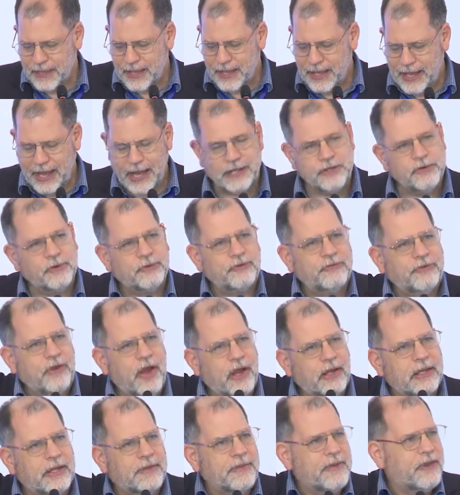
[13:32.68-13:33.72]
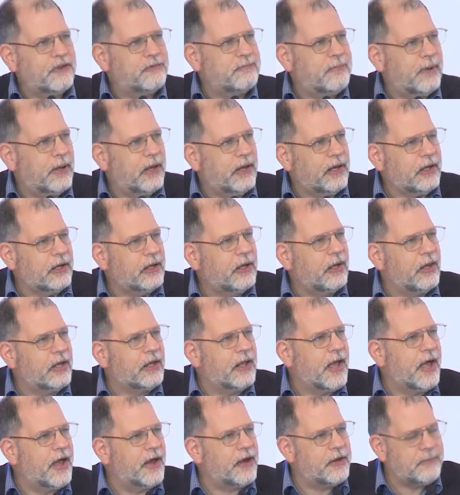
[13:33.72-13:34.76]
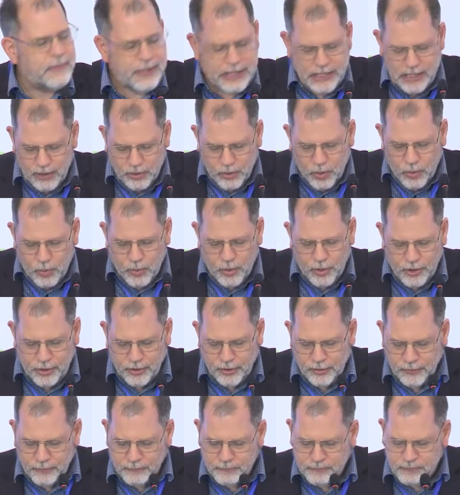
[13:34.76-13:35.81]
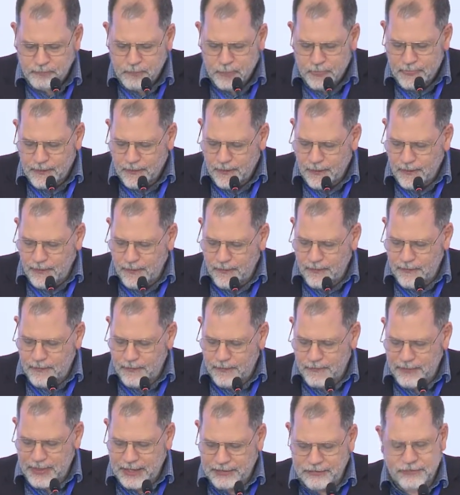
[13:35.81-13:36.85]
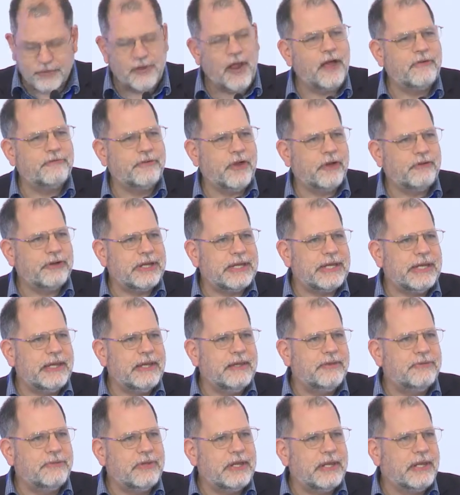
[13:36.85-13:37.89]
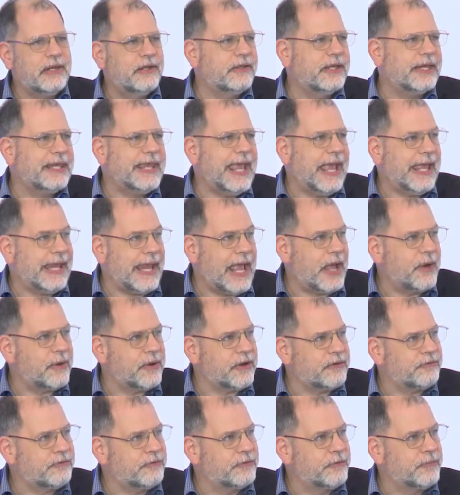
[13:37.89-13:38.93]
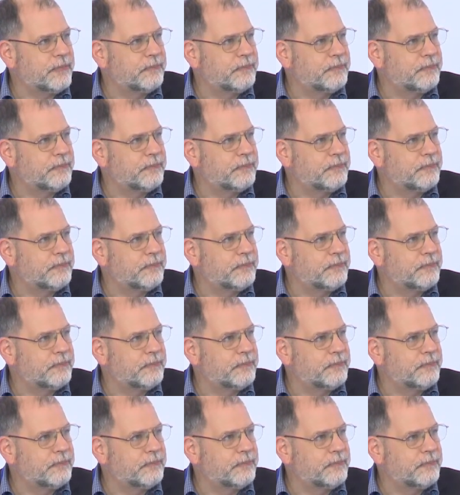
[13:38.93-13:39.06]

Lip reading: And you're stuck in this political economy corner that's not very easy to get out of.